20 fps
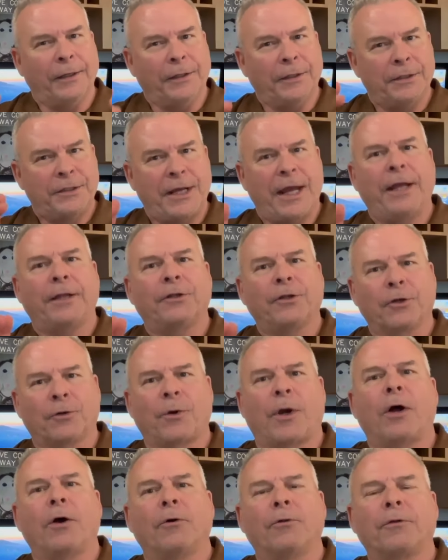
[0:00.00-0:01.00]
you take the
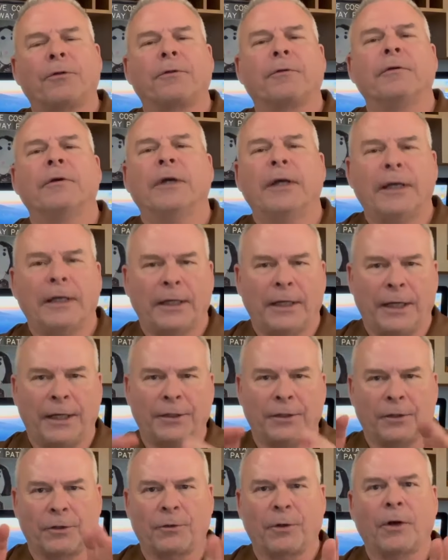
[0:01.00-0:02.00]
growth,
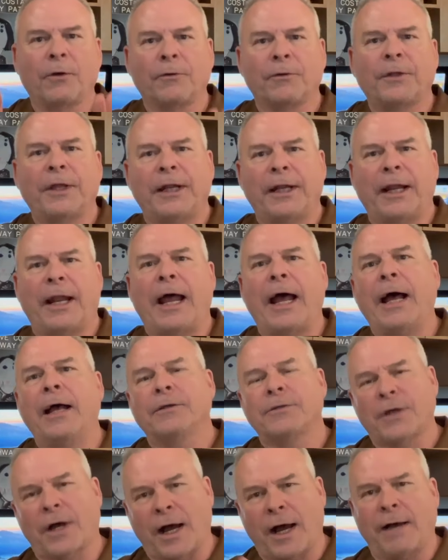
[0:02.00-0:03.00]
and the growth that it
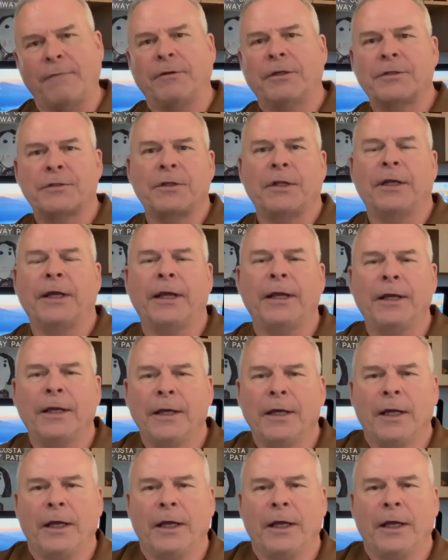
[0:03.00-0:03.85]
has, obviously,